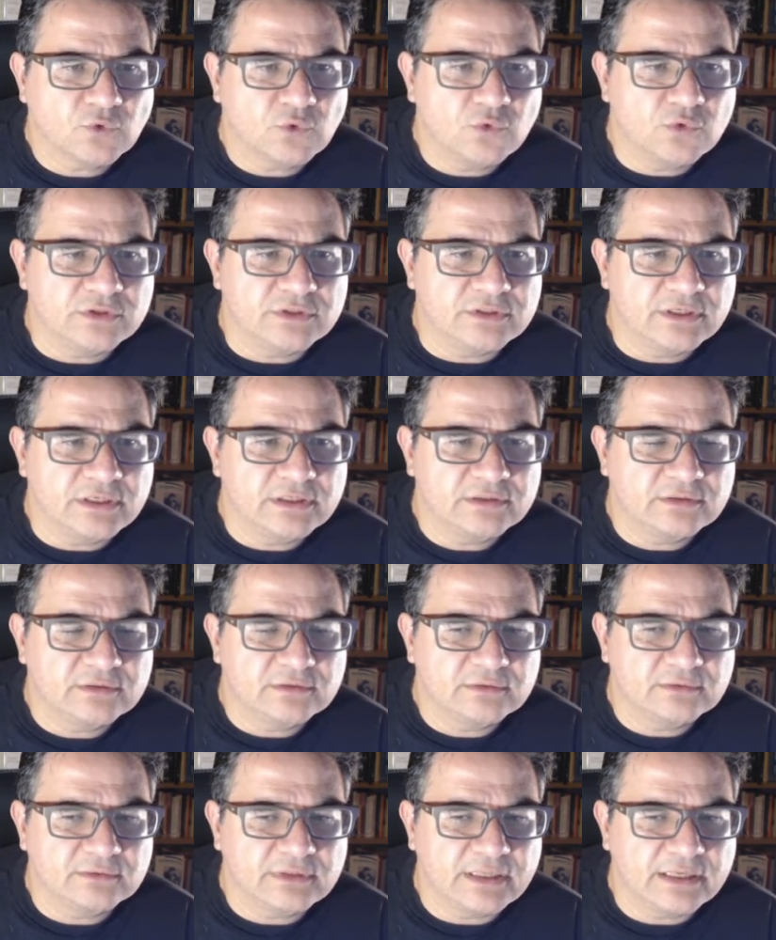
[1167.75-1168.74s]
Queen d8,
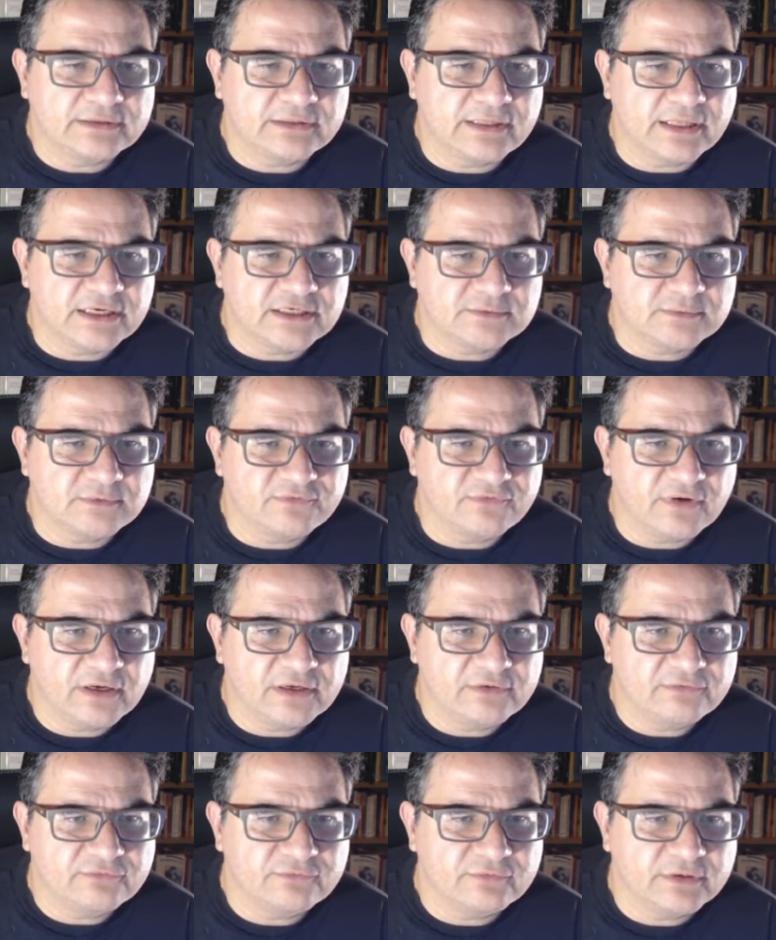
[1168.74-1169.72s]
knight takes
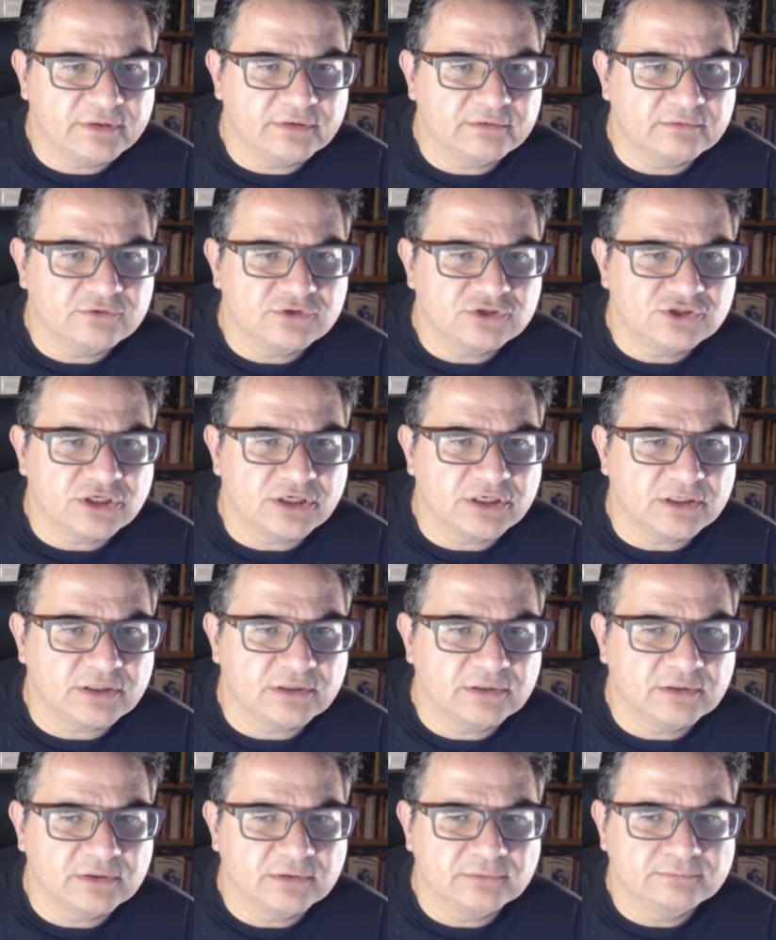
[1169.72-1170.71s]
b5 and
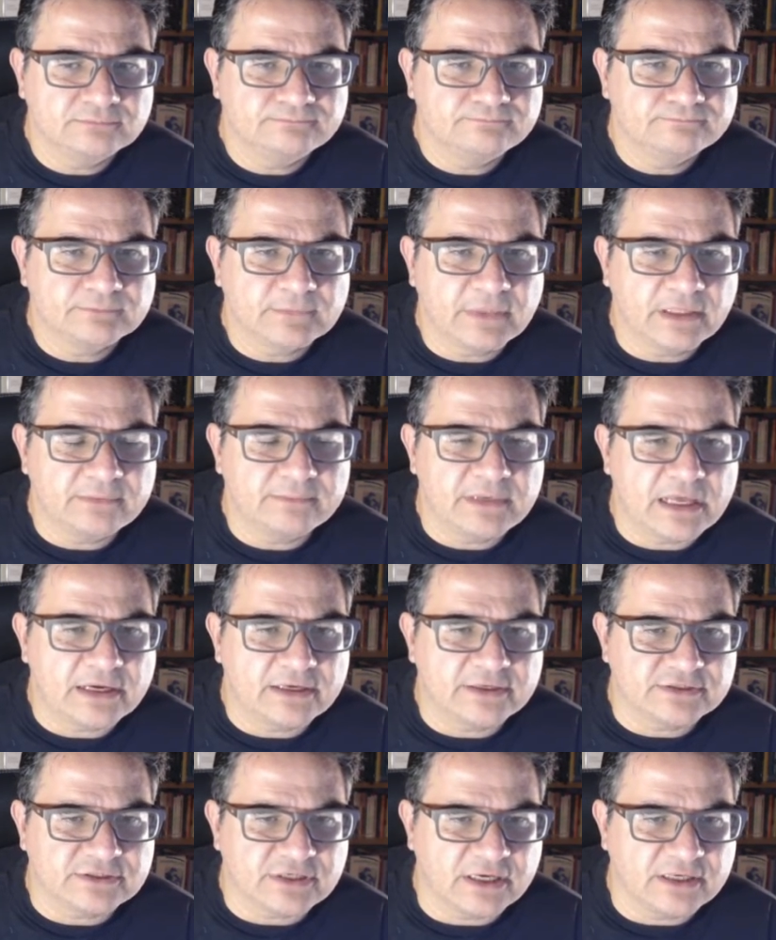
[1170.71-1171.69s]
check, and
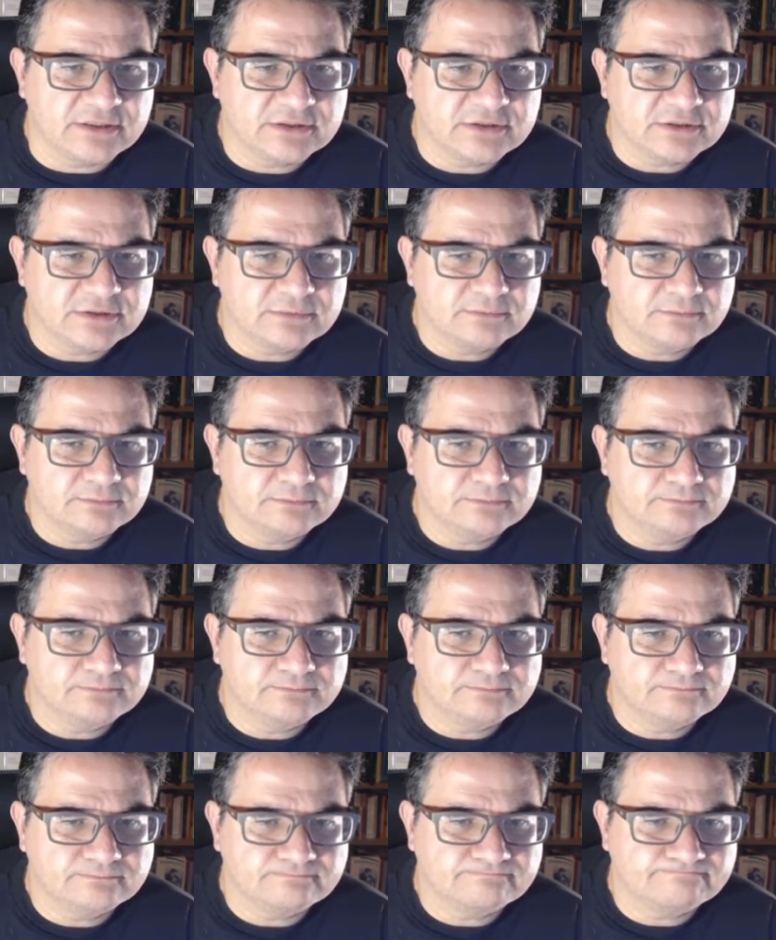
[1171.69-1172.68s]
black resigns.
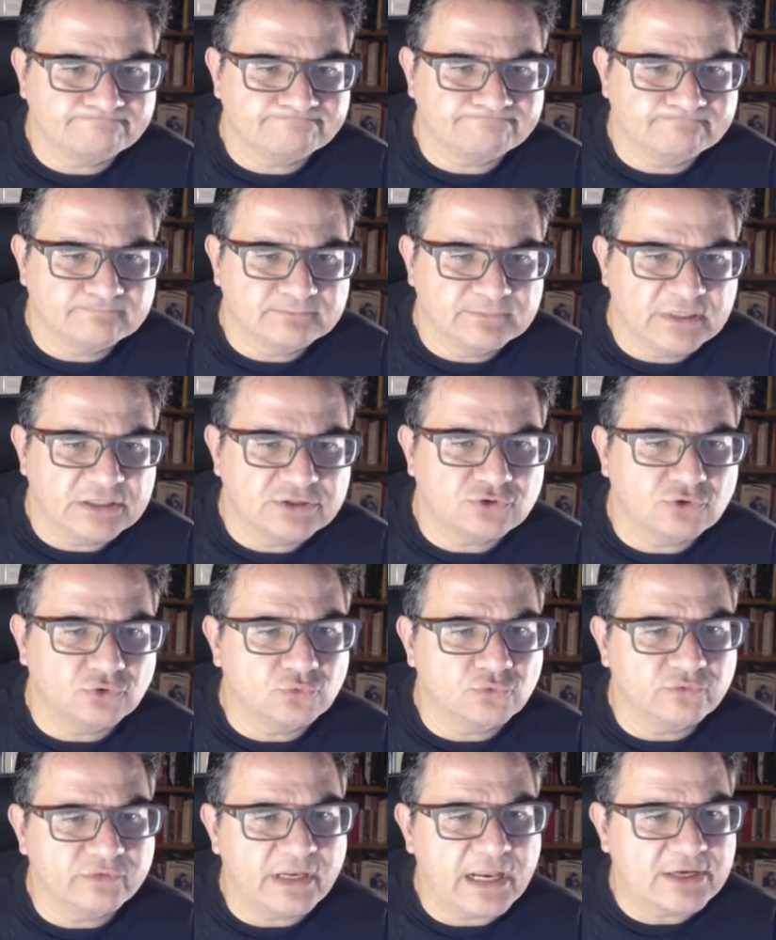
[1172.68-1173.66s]
Let's go
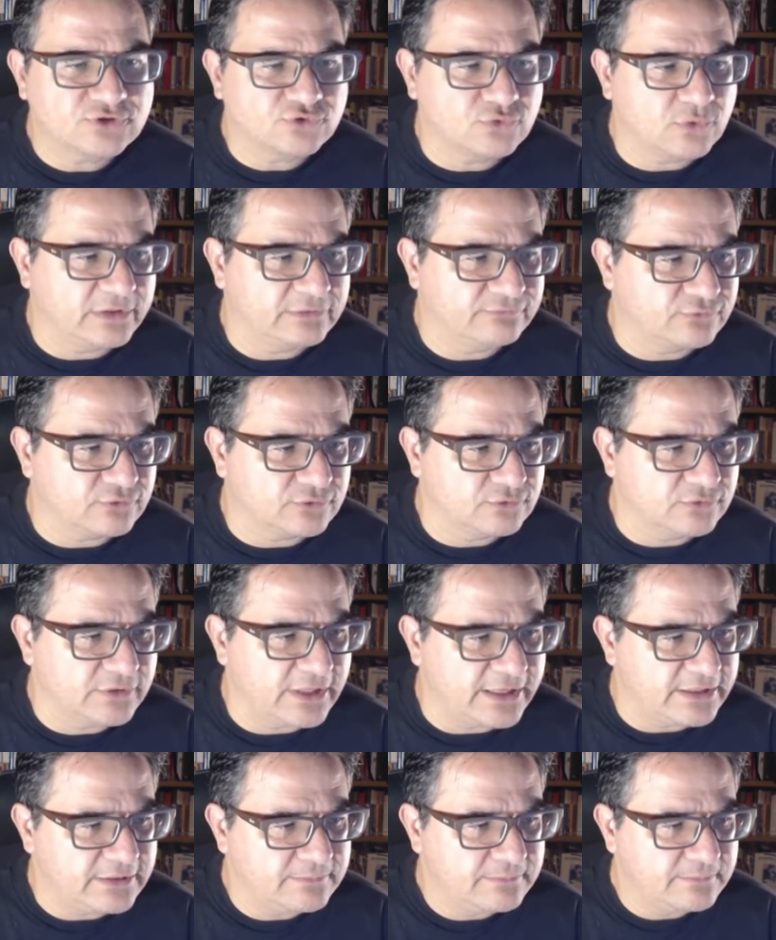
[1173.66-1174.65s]
to the last one for
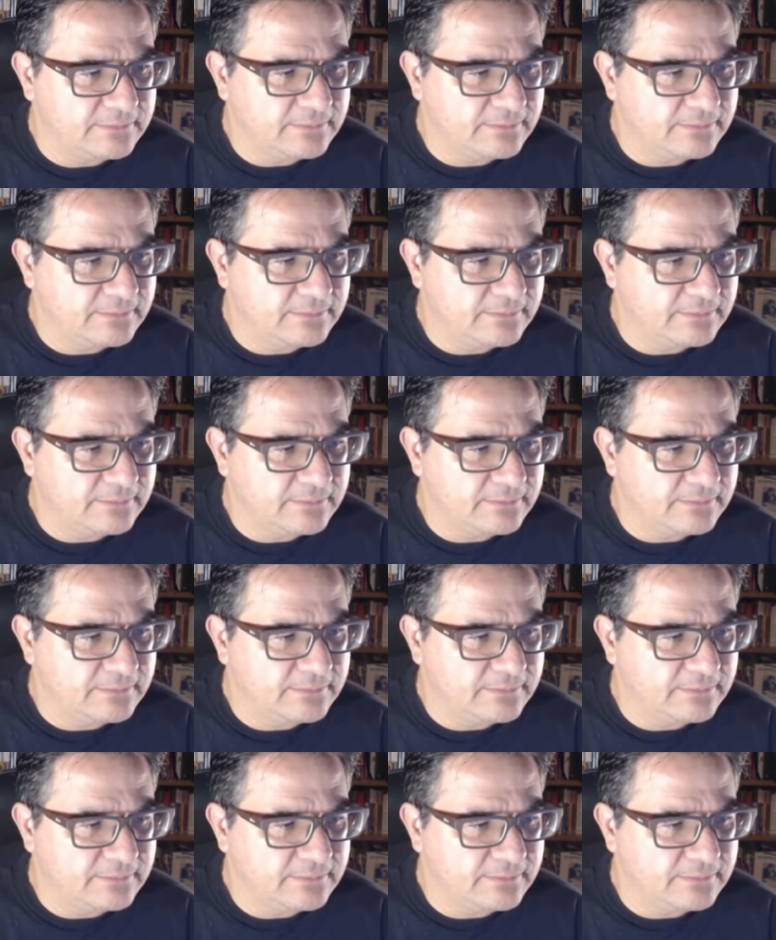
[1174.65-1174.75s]
today.